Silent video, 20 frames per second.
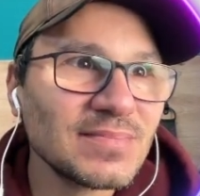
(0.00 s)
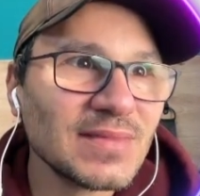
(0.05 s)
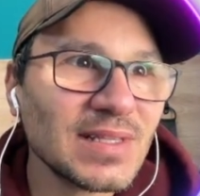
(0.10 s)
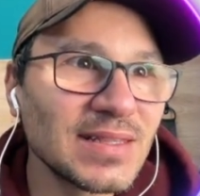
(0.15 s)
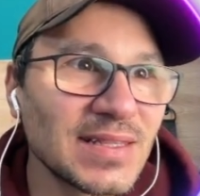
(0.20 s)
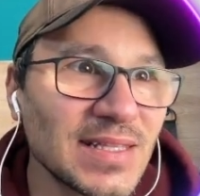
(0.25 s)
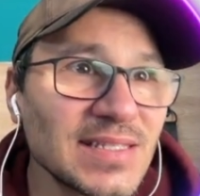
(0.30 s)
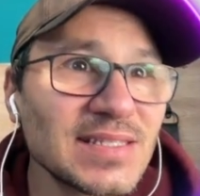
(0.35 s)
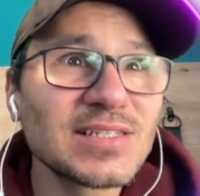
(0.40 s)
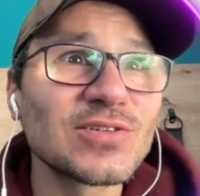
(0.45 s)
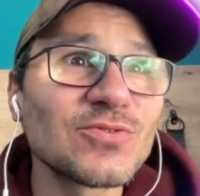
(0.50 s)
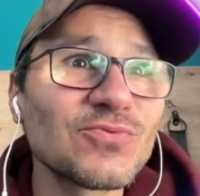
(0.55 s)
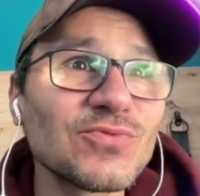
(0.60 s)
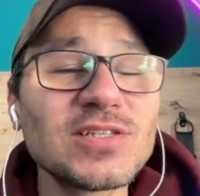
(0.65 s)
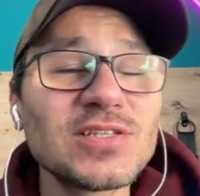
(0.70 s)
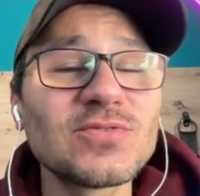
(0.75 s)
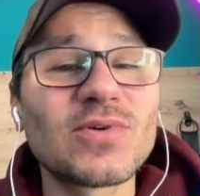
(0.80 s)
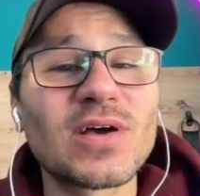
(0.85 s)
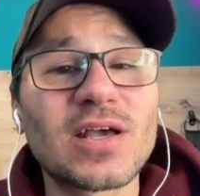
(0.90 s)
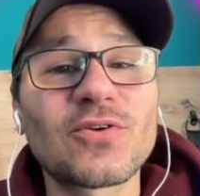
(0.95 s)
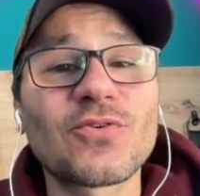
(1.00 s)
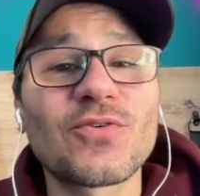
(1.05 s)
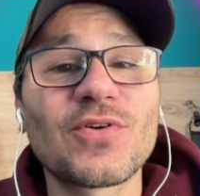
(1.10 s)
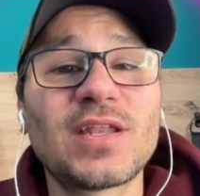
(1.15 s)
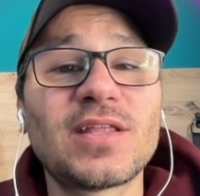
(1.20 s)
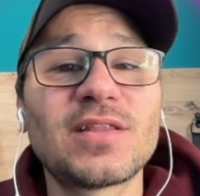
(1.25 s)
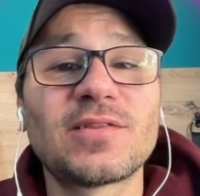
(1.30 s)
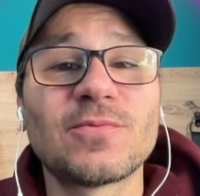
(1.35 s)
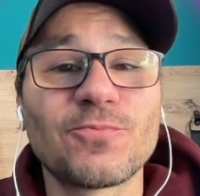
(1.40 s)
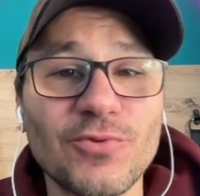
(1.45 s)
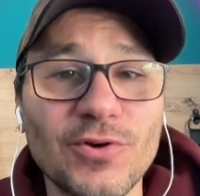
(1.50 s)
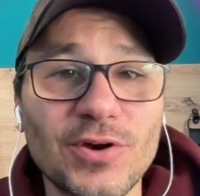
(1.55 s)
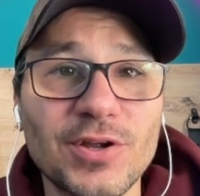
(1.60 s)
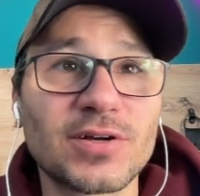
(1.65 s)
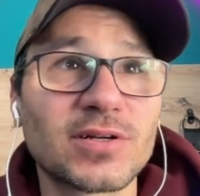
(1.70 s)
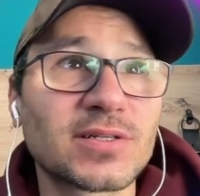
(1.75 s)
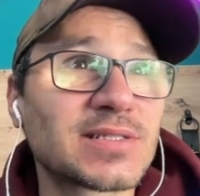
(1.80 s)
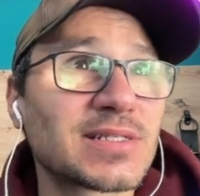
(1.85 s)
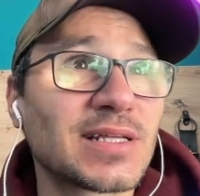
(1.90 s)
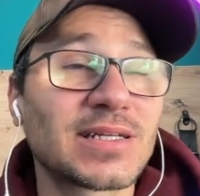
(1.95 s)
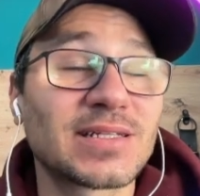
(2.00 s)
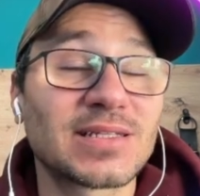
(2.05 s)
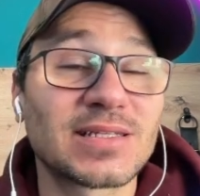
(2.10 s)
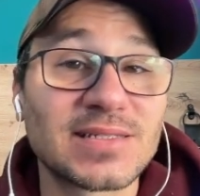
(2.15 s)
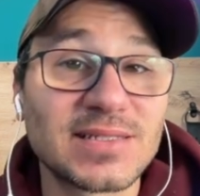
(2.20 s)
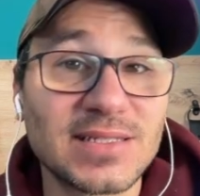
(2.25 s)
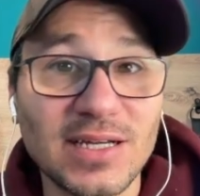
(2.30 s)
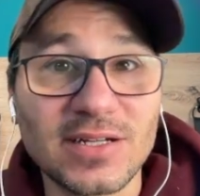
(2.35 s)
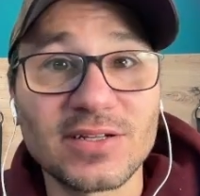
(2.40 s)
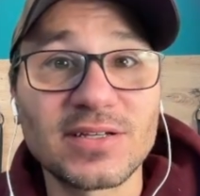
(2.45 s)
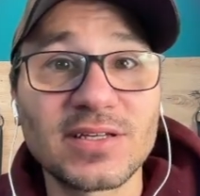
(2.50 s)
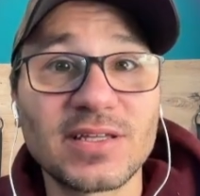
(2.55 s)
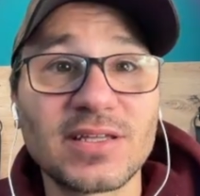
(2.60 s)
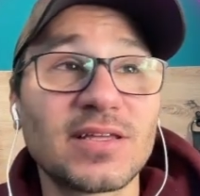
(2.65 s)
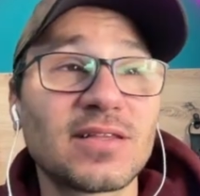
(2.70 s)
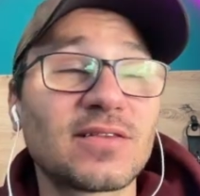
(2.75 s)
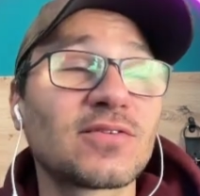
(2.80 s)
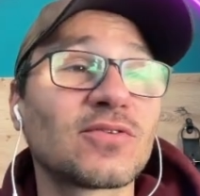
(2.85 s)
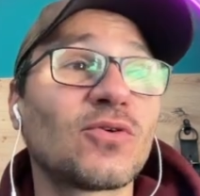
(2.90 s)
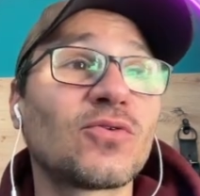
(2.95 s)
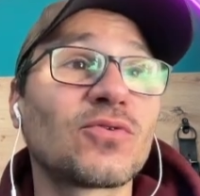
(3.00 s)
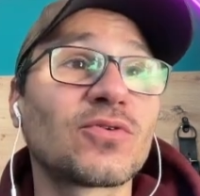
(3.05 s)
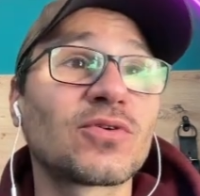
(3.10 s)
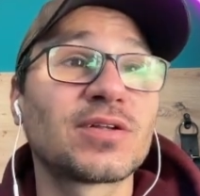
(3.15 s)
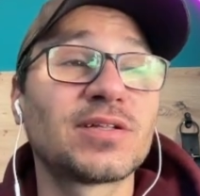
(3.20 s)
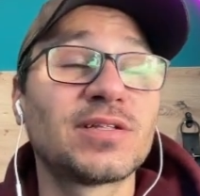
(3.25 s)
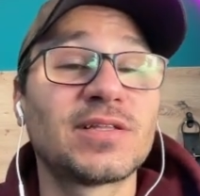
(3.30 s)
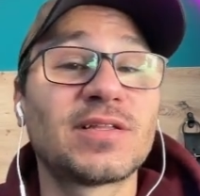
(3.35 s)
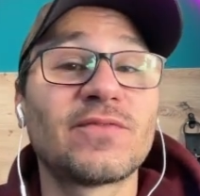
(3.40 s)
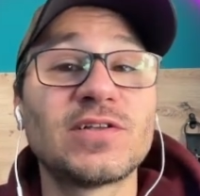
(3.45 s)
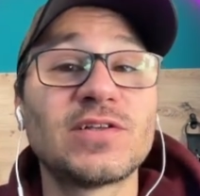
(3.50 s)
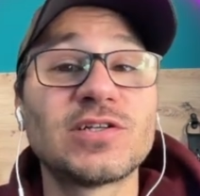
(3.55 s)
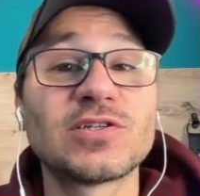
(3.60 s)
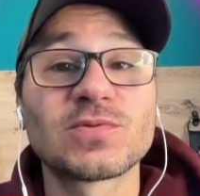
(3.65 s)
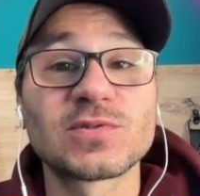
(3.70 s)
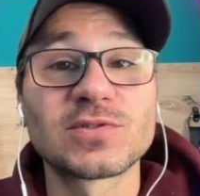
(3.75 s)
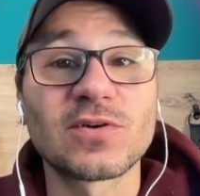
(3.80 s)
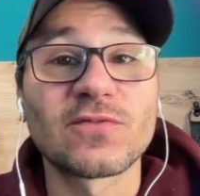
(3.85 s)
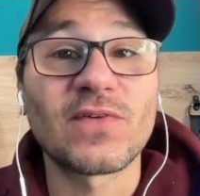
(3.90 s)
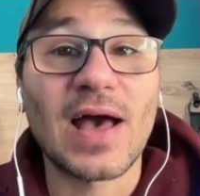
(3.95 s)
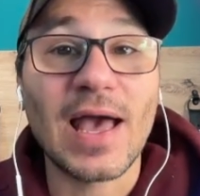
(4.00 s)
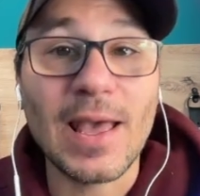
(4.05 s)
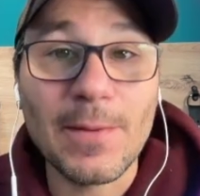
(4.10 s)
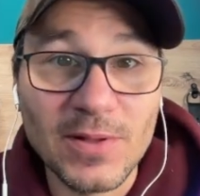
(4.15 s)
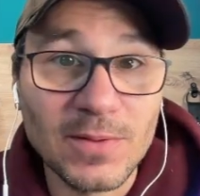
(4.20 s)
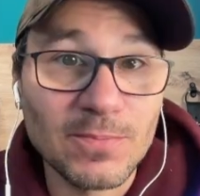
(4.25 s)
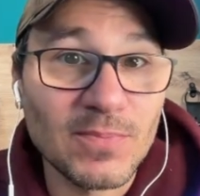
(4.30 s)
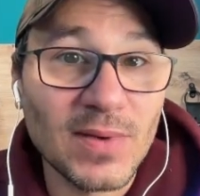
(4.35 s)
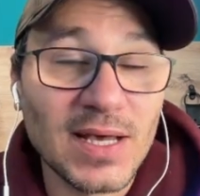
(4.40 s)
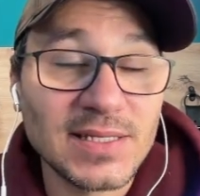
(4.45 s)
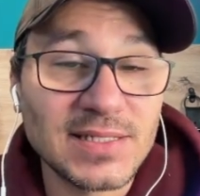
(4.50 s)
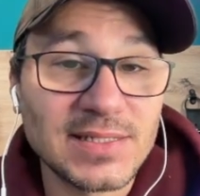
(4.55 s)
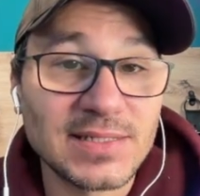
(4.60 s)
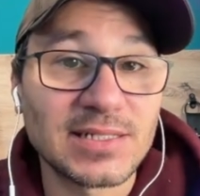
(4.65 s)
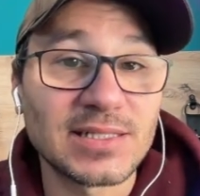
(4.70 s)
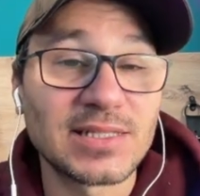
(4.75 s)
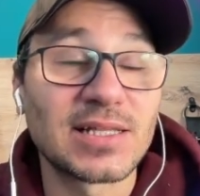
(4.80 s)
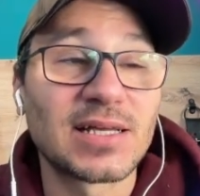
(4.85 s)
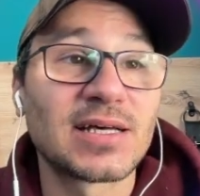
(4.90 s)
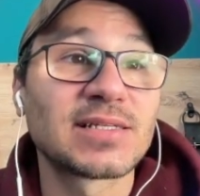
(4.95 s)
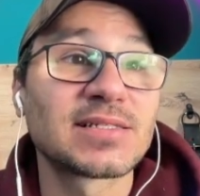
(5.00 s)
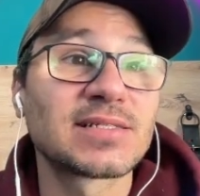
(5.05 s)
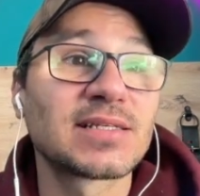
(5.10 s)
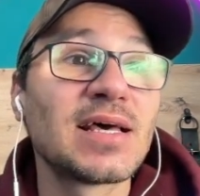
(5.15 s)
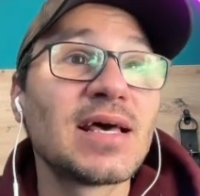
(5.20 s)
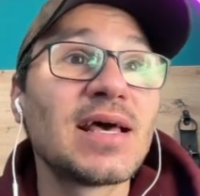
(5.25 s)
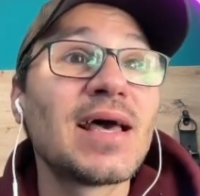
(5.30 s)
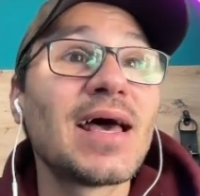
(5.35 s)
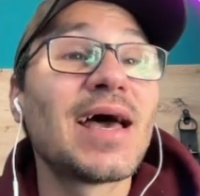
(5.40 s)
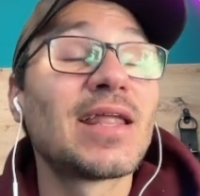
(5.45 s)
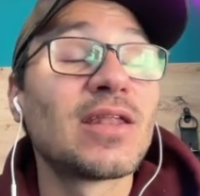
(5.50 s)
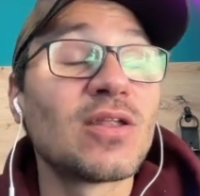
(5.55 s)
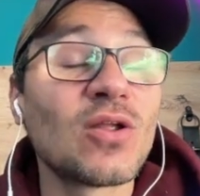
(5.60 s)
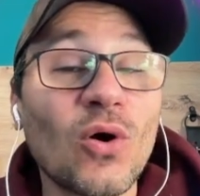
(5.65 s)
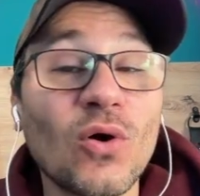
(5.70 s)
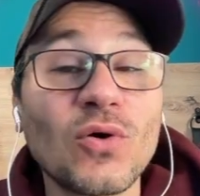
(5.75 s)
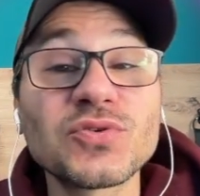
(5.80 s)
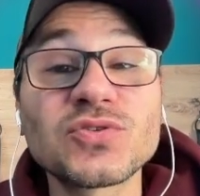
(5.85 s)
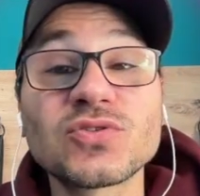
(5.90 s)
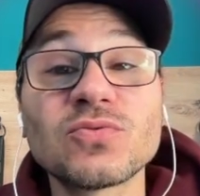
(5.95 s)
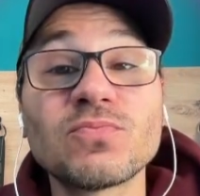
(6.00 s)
this is the reason why I created the products like the starter kit or the DaVinci Resolve iPad Masterclass, and also